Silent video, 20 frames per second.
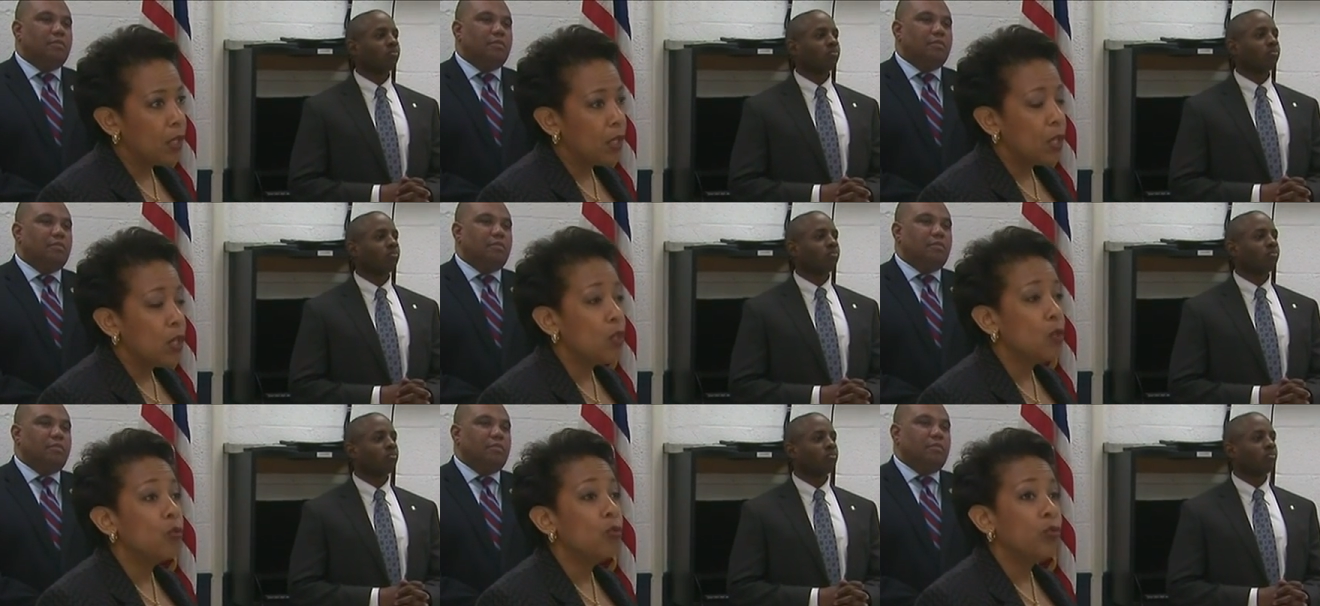
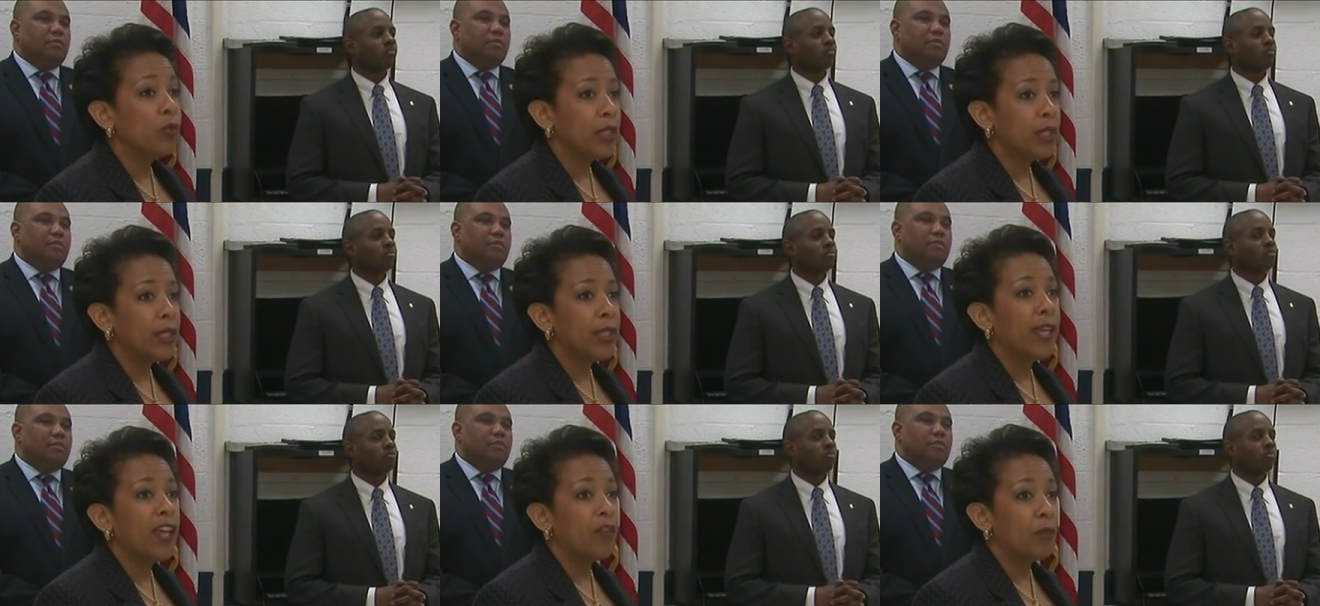Speaker 1: You
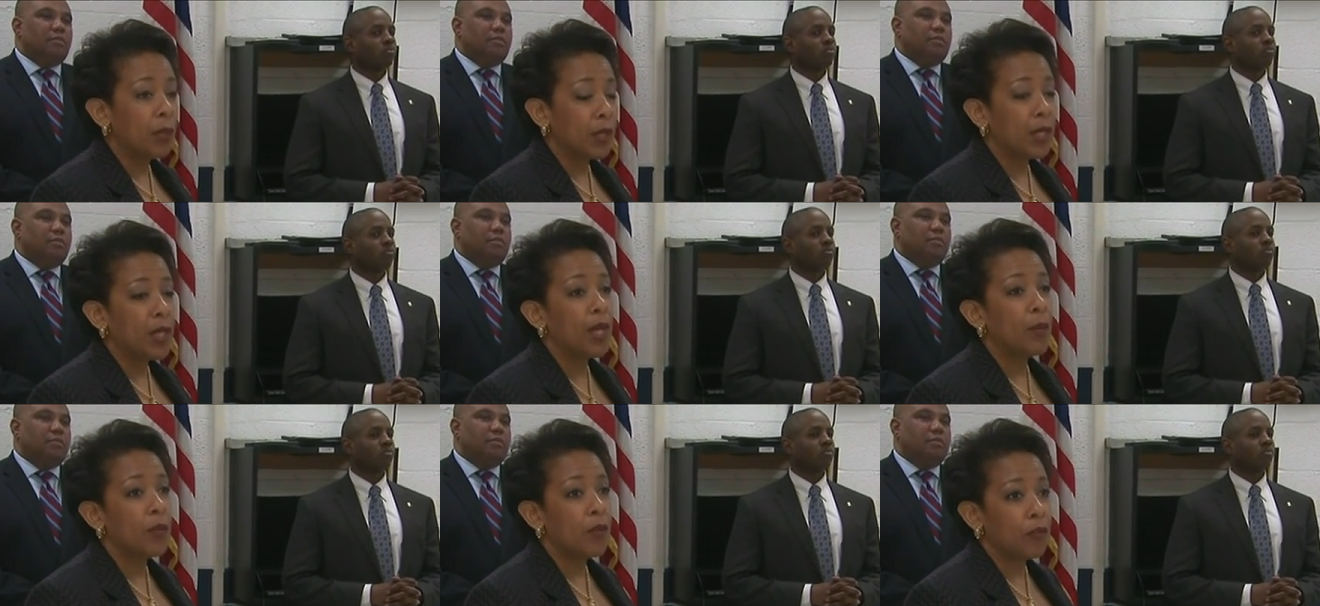really have
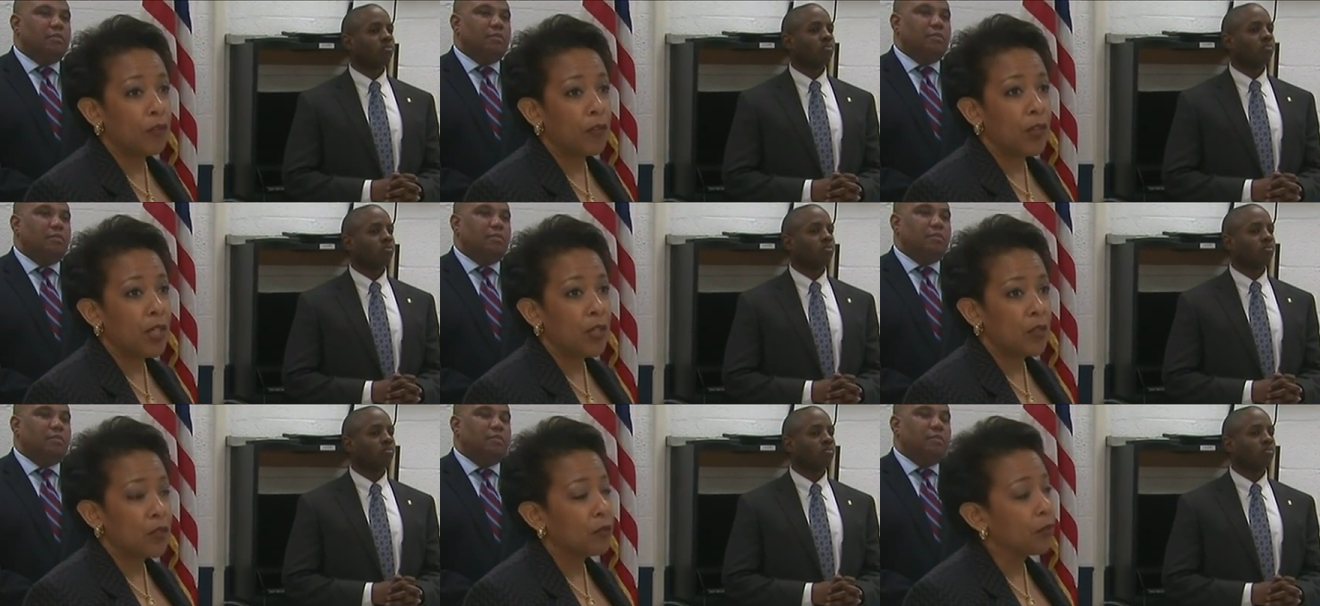become the
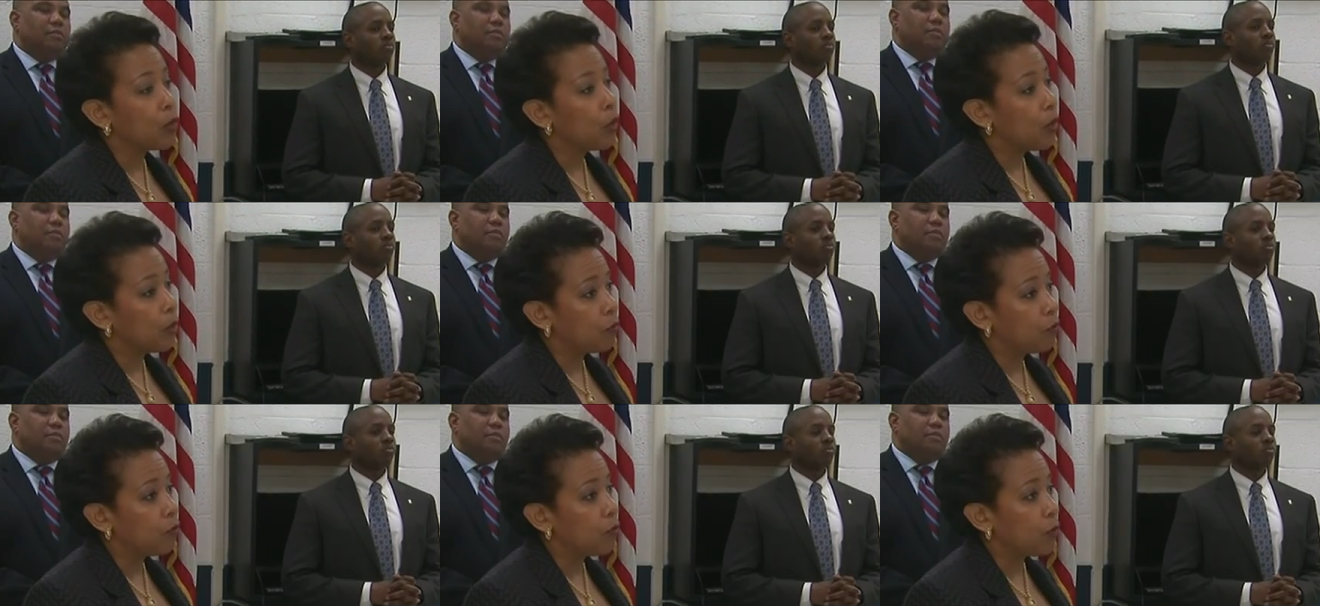face of law
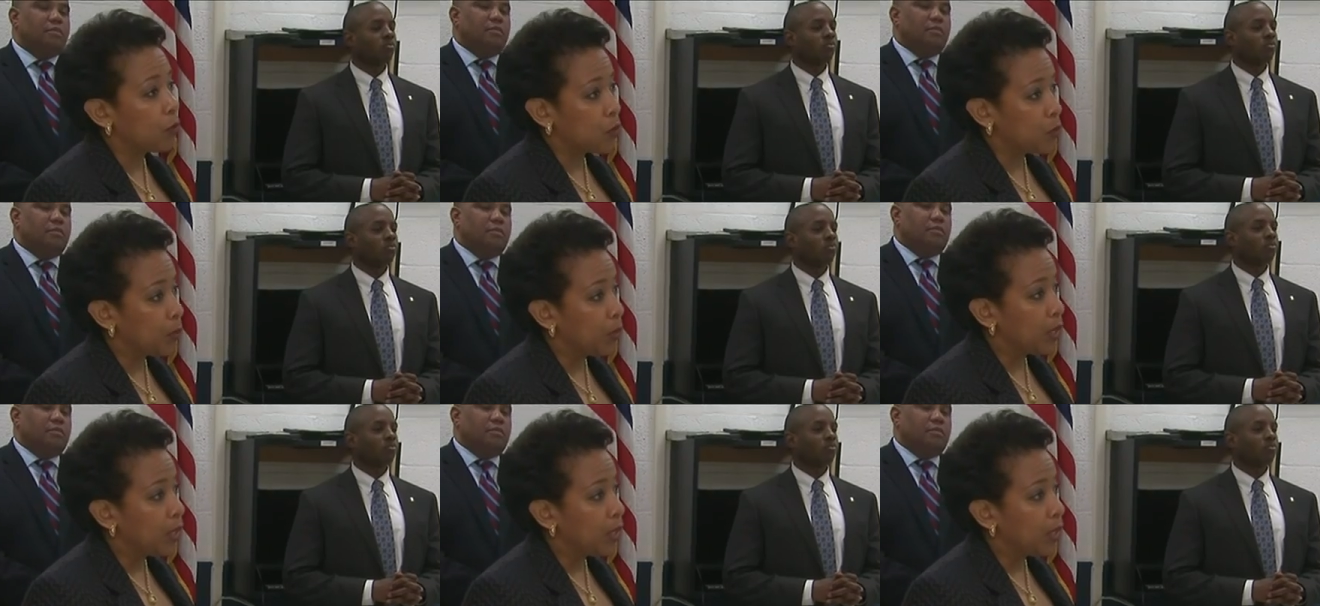enforcement.